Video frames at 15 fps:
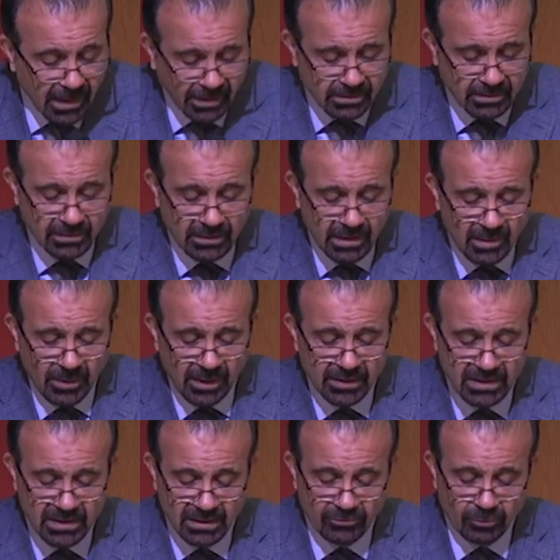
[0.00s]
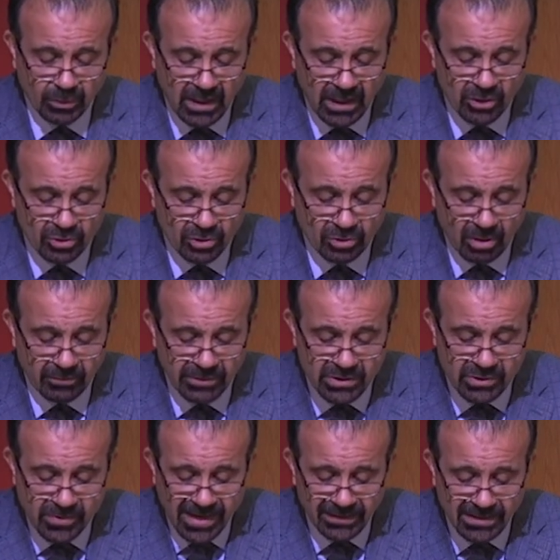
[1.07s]
Yet Iban's invocation
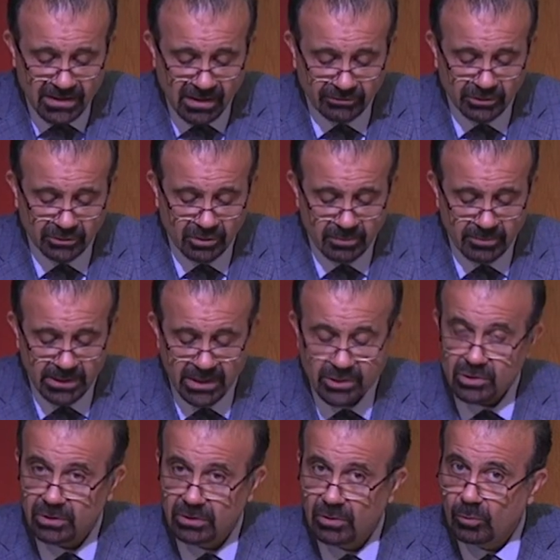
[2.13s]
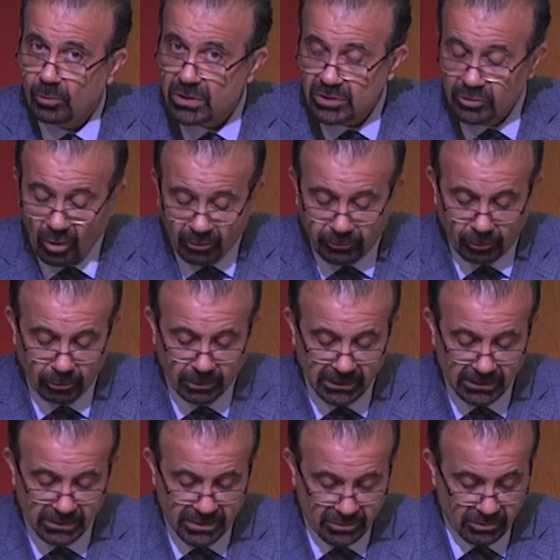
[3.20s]
of Israeli self-determination was
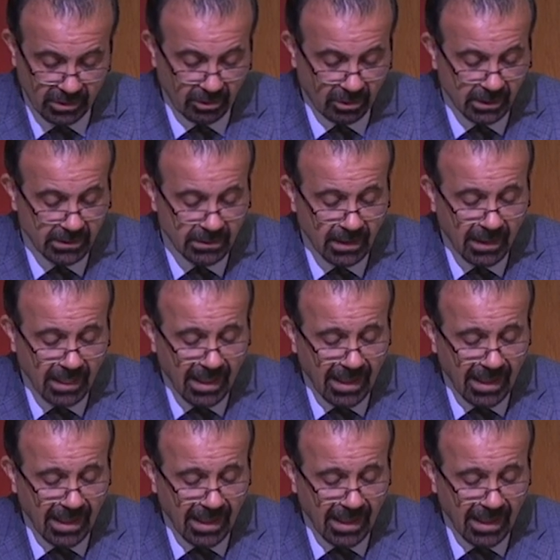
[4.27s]
novel in this regard